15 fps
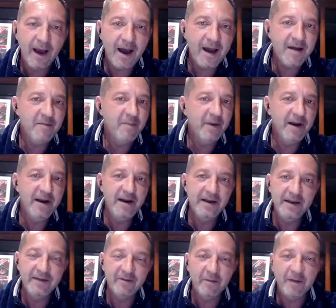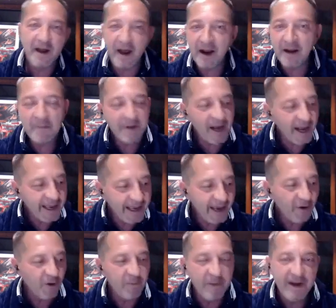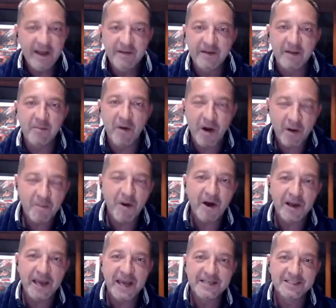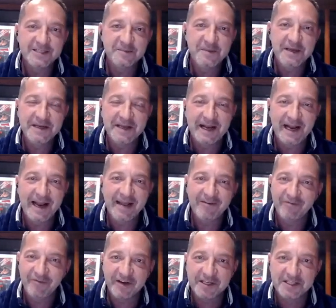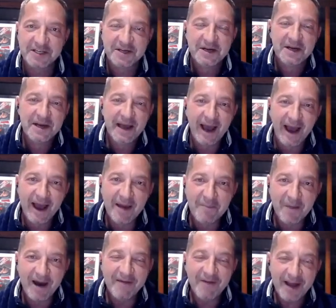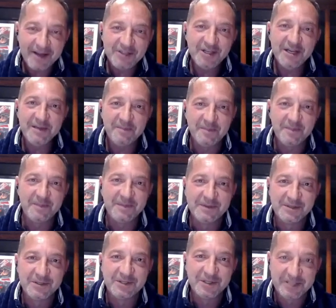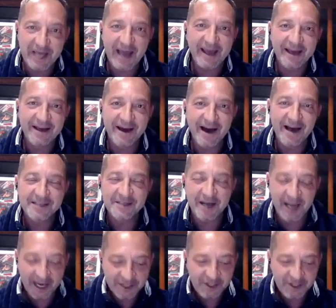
Unbelievable. I mean, I cannot believe that Marc Marquez has been declared fit. I've actually, today, guys, I